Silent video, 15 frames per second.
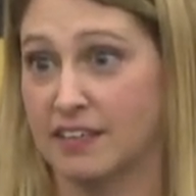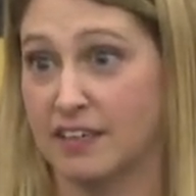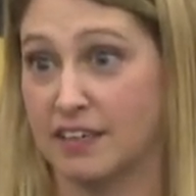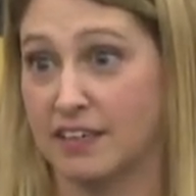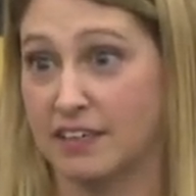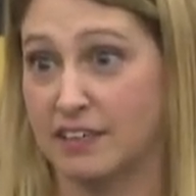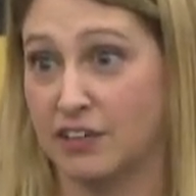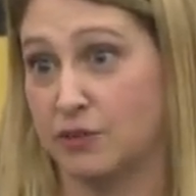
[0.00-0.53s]

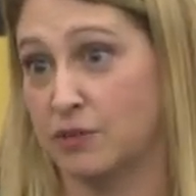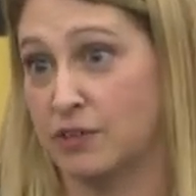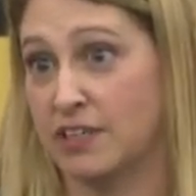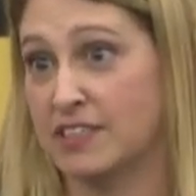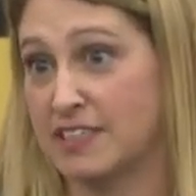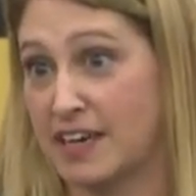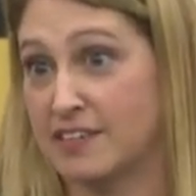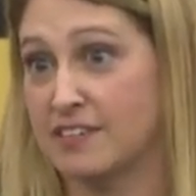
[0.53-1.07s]
uh, you know, a
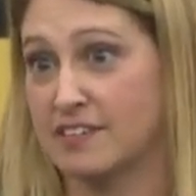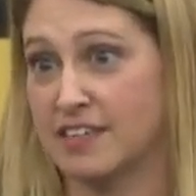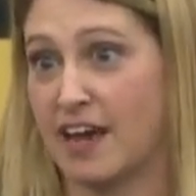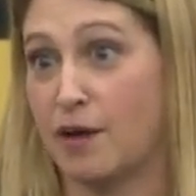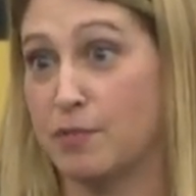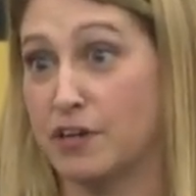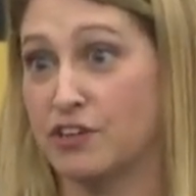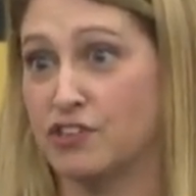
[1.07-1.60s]
test
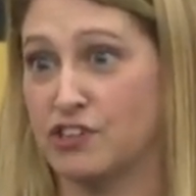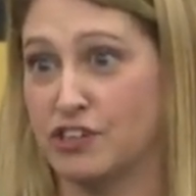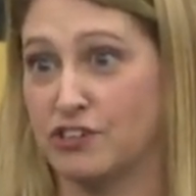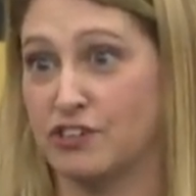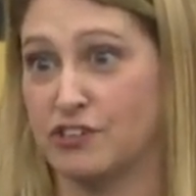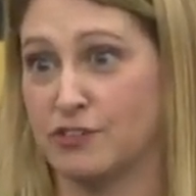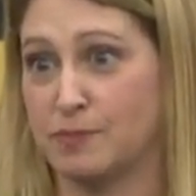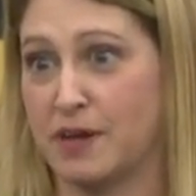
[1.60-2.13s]
cabin engineer
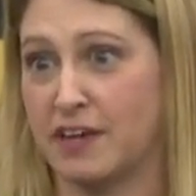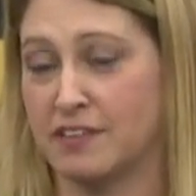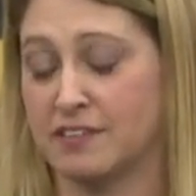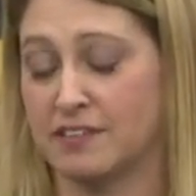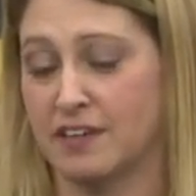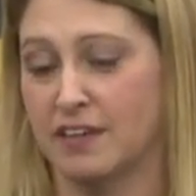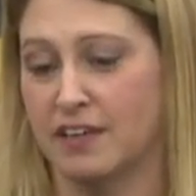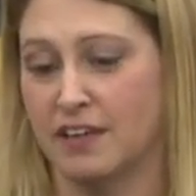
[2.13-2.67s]
to
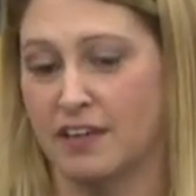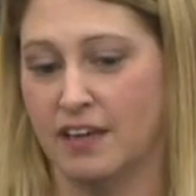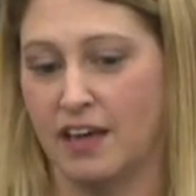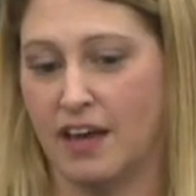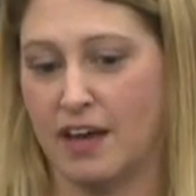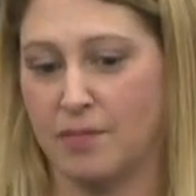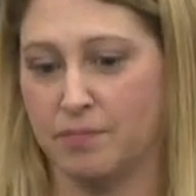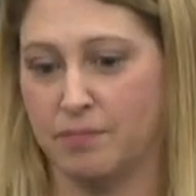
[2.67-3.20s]
space.
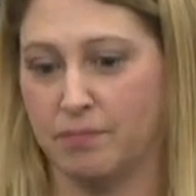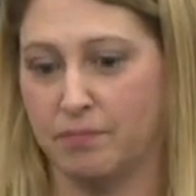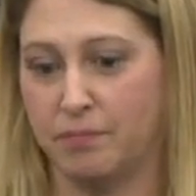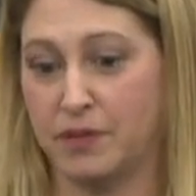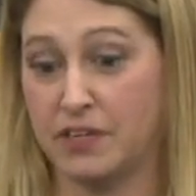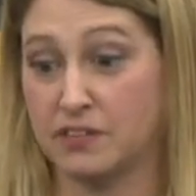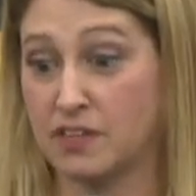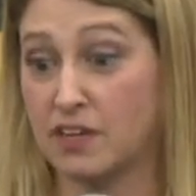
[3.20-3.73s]
Um,
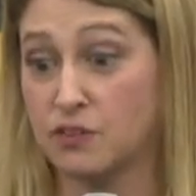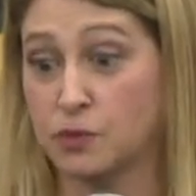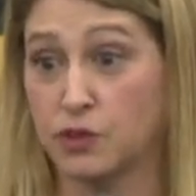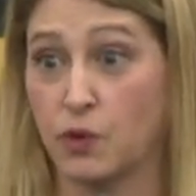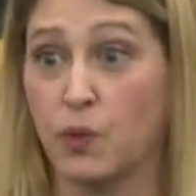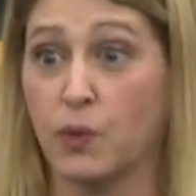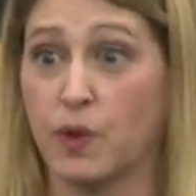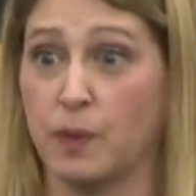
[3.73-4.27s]
because that's what
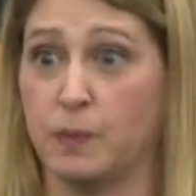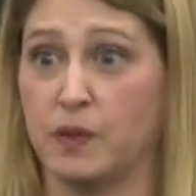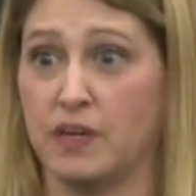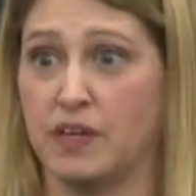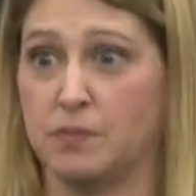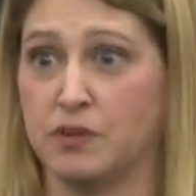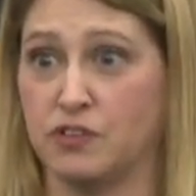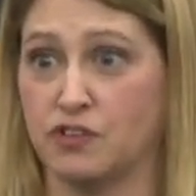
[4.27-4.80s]
the whole company
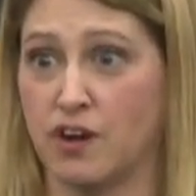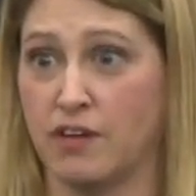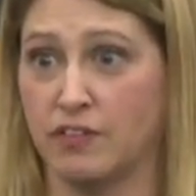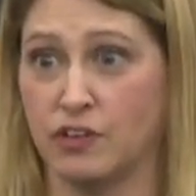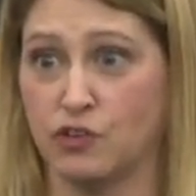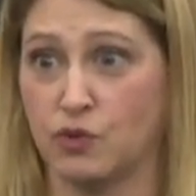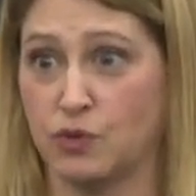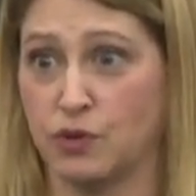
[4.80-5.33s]
had been
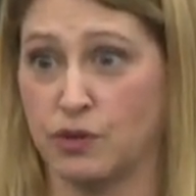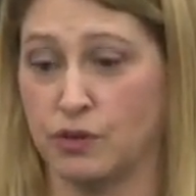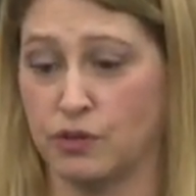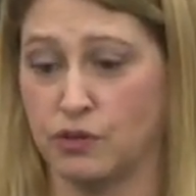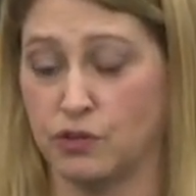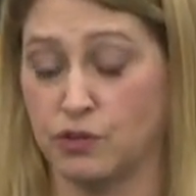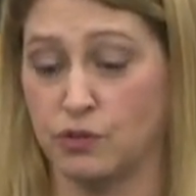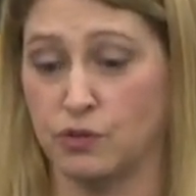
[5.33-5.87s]
striving toward
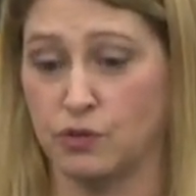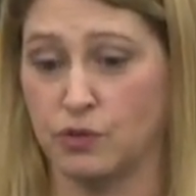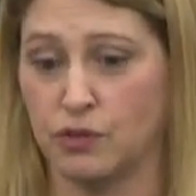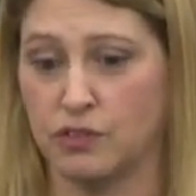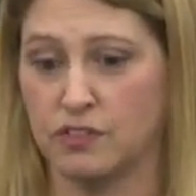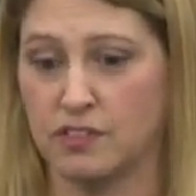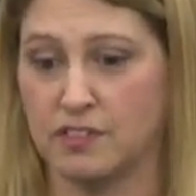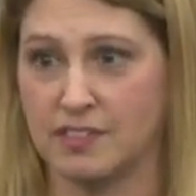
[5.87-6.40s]
to
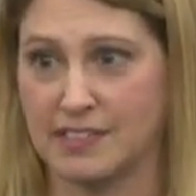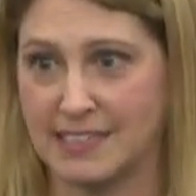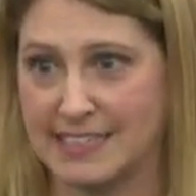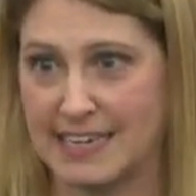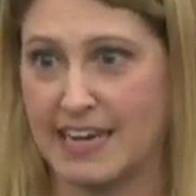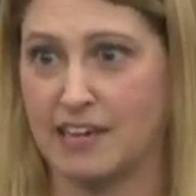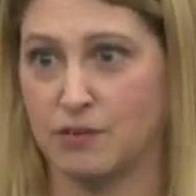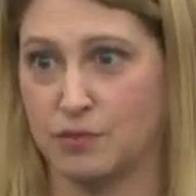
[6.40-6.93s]
since the
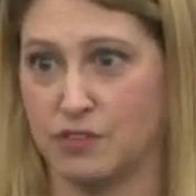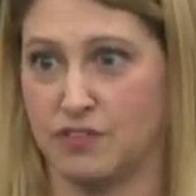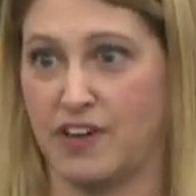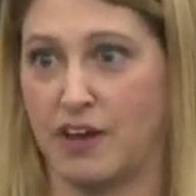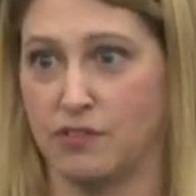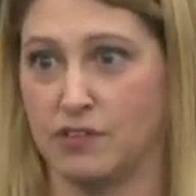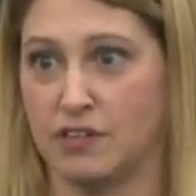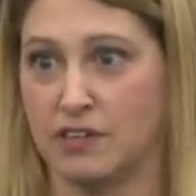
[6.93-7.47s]
day it was
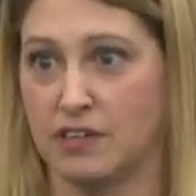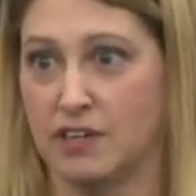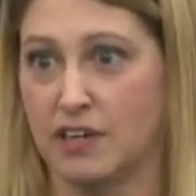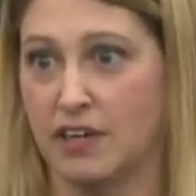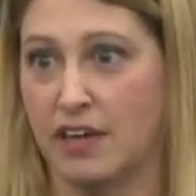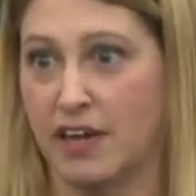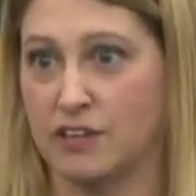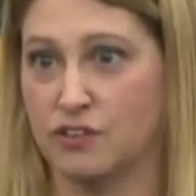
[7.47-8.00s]
founded.
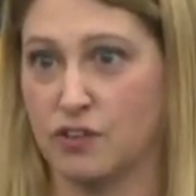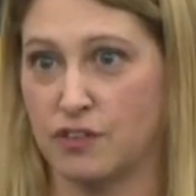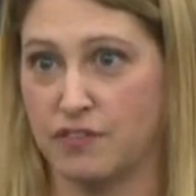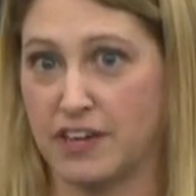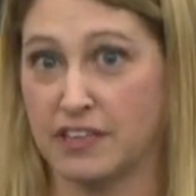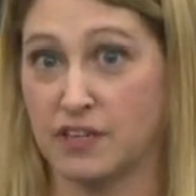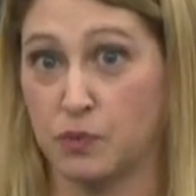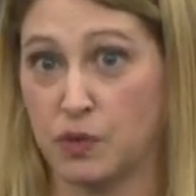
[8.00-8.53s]
And so the
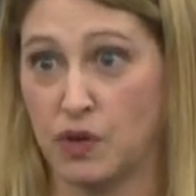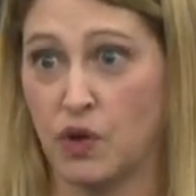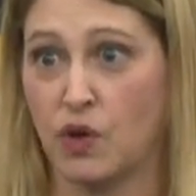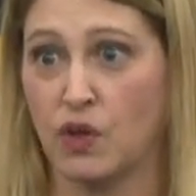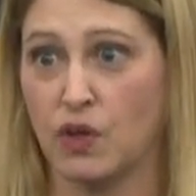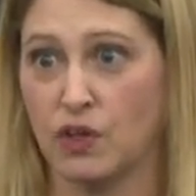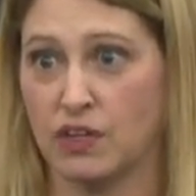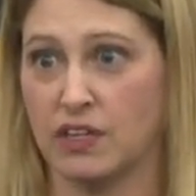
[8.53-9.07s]
fact that we
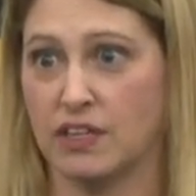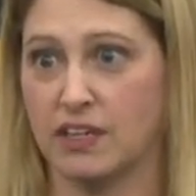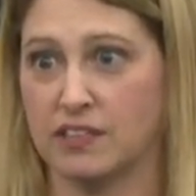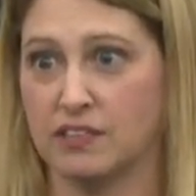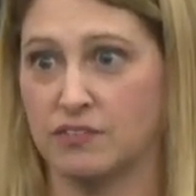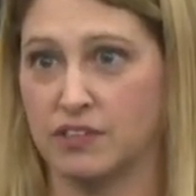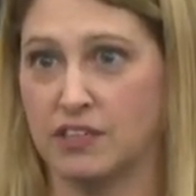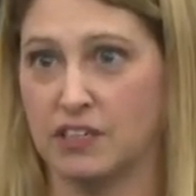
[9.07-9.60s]
all
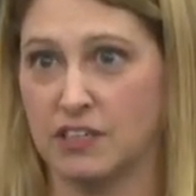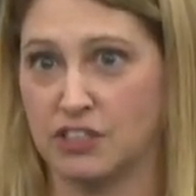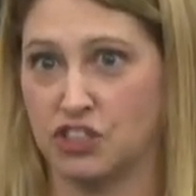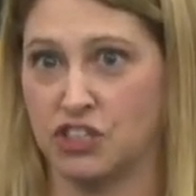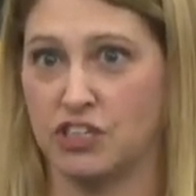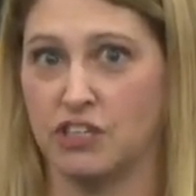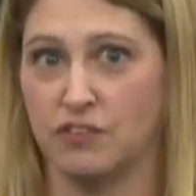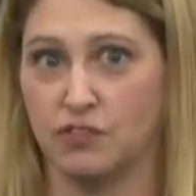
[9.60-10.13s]
collectively
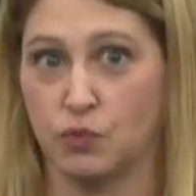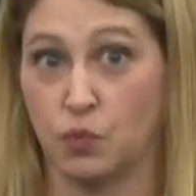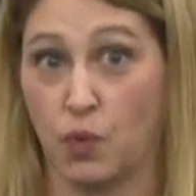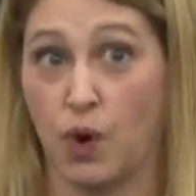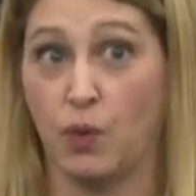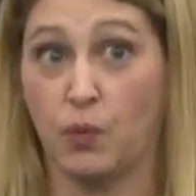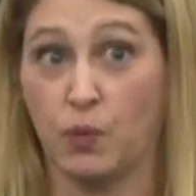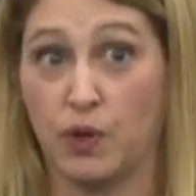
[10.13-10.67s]
achieved
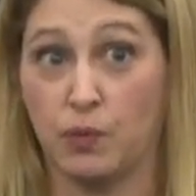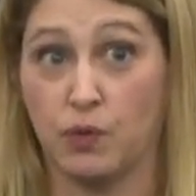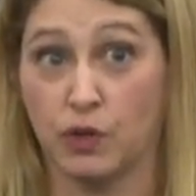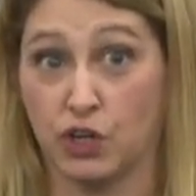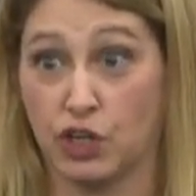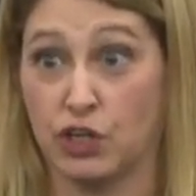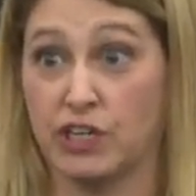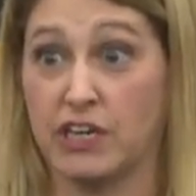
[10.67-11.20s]
what we were
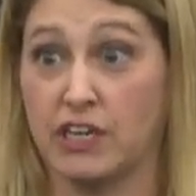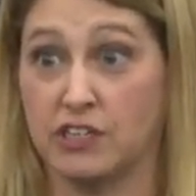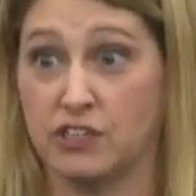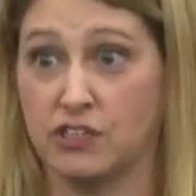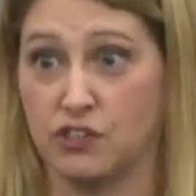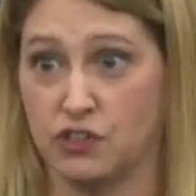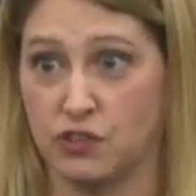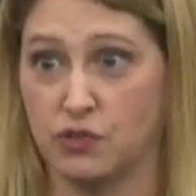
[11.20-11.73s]
created
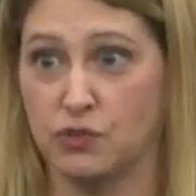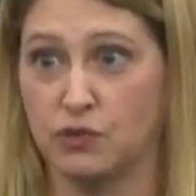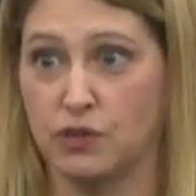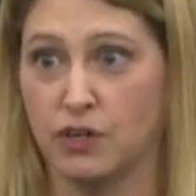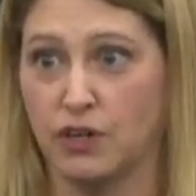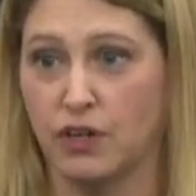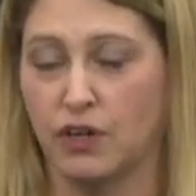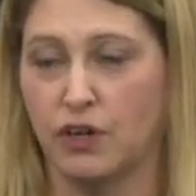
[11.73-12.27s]
to do
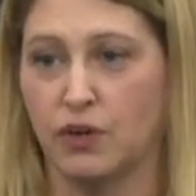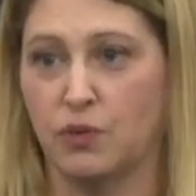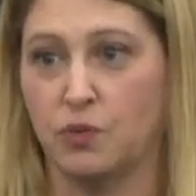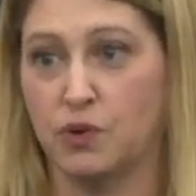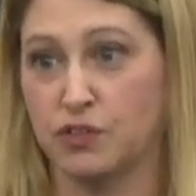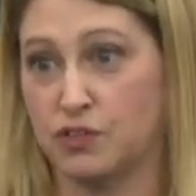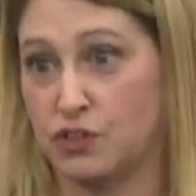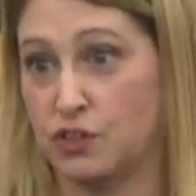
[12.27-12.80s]

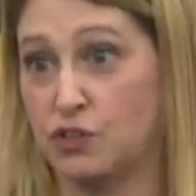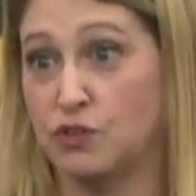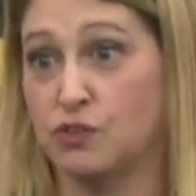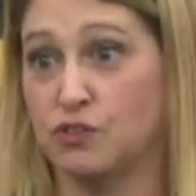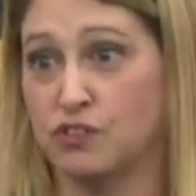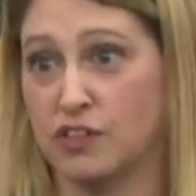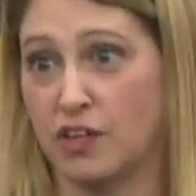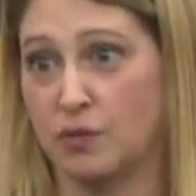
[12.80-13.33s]
was a
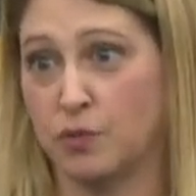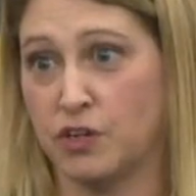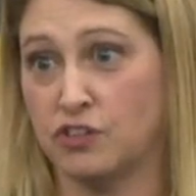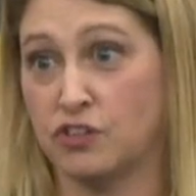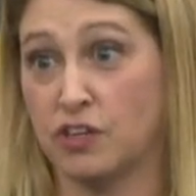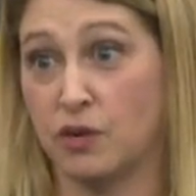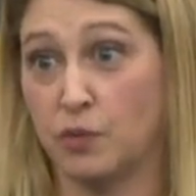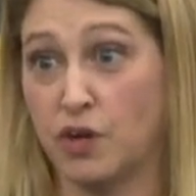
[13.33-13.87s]
huge
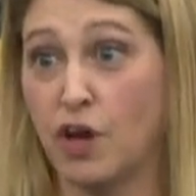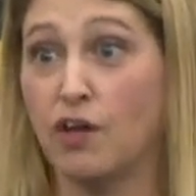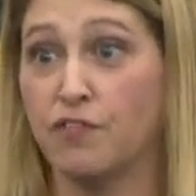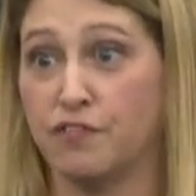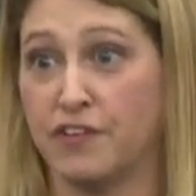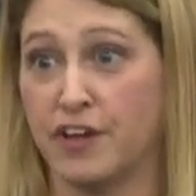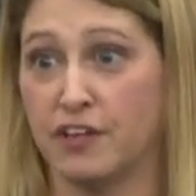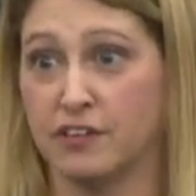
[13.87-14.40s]
celebration, and we all
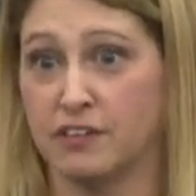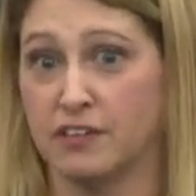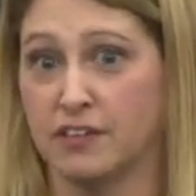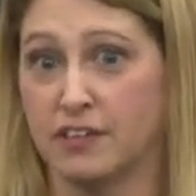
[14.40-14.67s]
felt